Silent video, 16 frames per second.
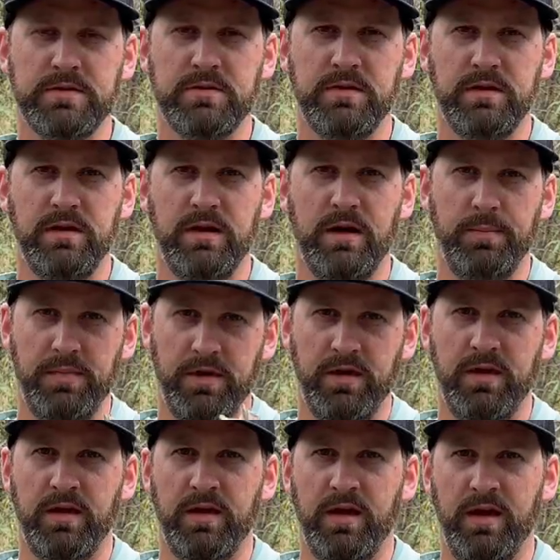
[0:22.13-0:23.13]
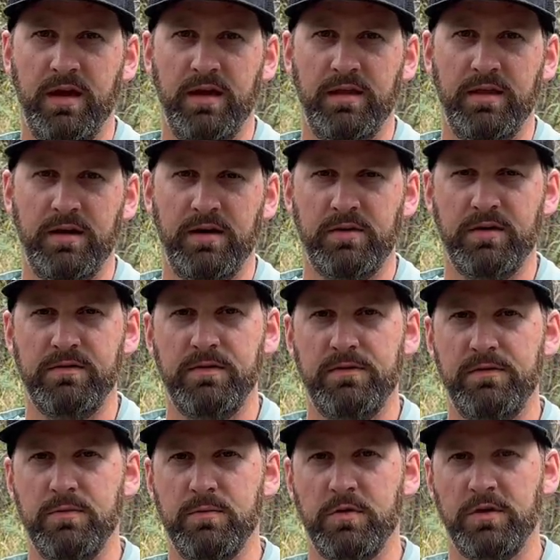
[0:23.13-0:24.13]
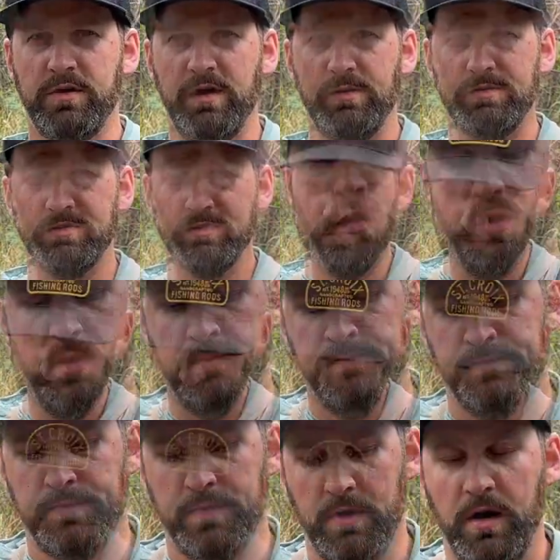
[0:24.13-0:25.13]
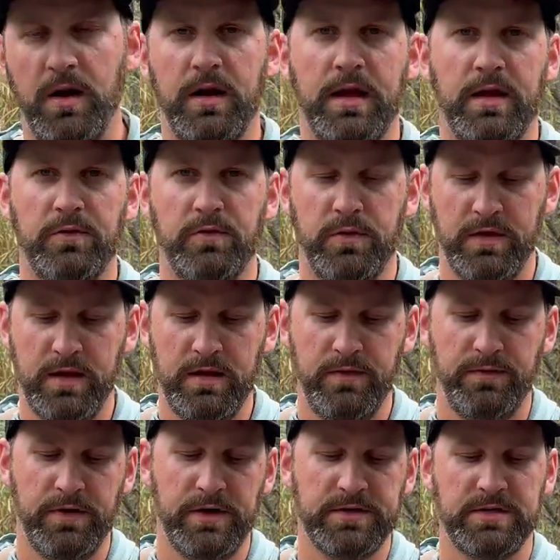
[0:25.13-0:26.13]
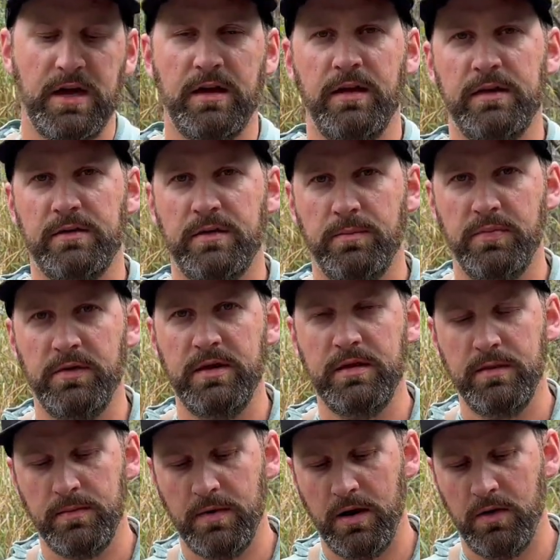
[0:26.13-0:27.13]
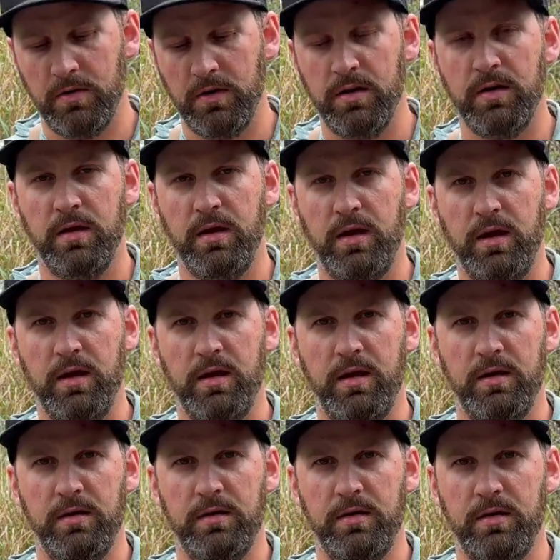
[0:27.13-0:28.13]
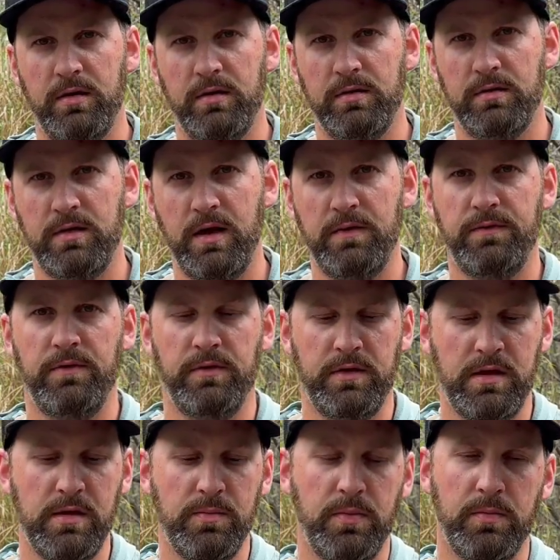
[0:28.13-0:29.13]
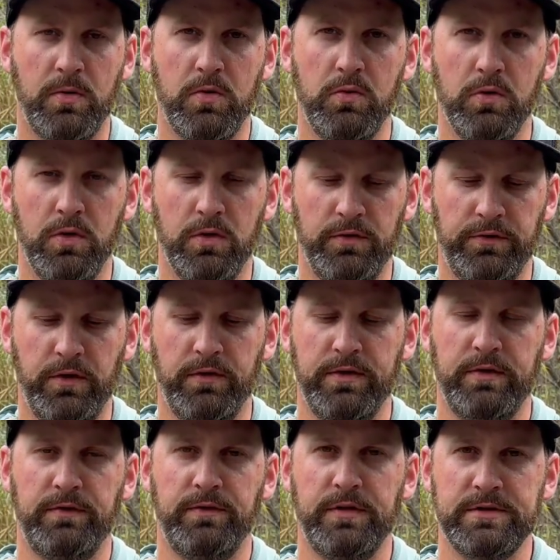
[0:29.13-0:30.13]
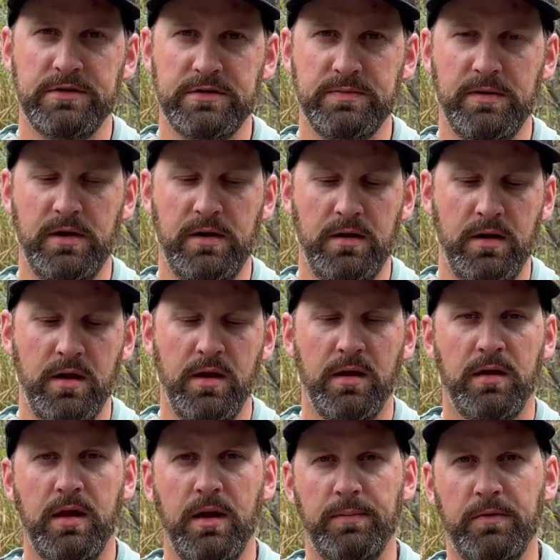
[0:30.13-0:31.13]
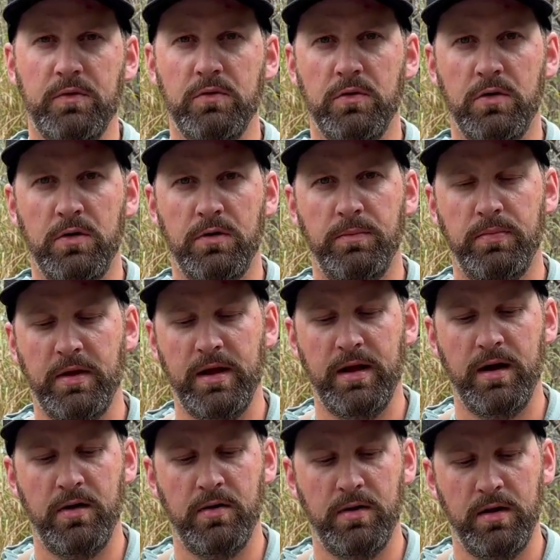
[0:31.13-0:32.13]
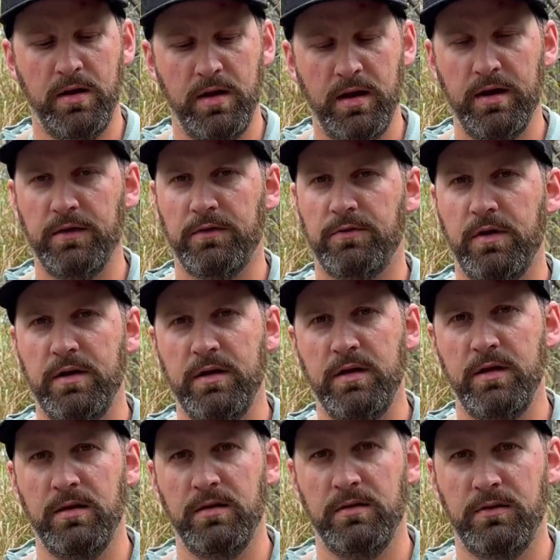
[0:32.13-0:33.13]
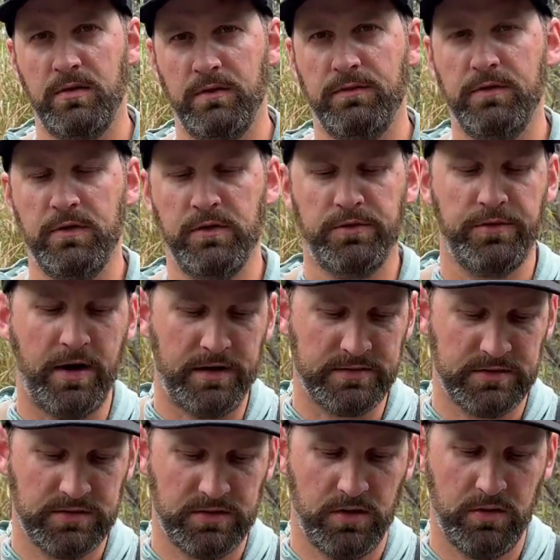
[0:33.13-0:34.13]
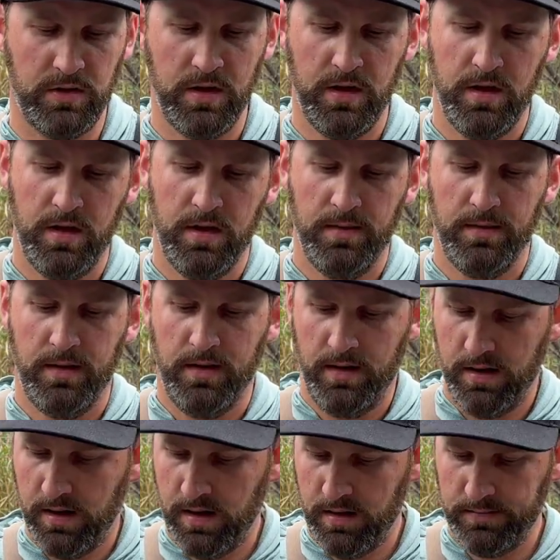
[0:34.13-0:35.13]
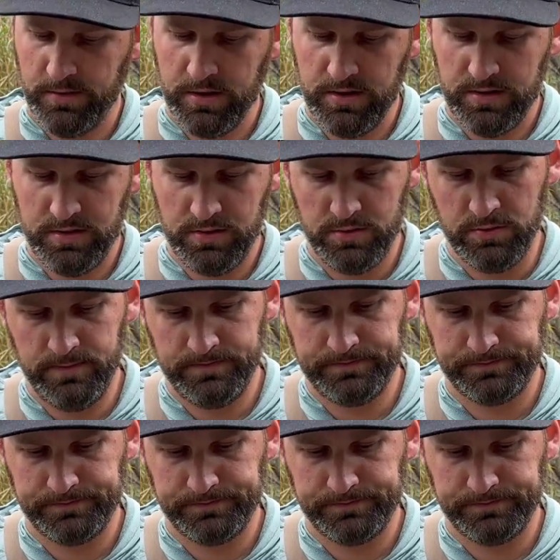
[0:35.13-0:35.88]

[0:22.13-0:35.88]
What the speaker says: cleaned up, and then I'll give you a few more tips. All right, guys, with any fish, I like to bleed them out and definitely keep them cool. So this fish has been kept cool, bled out, and it's ready to field dress. So all I'm gonna do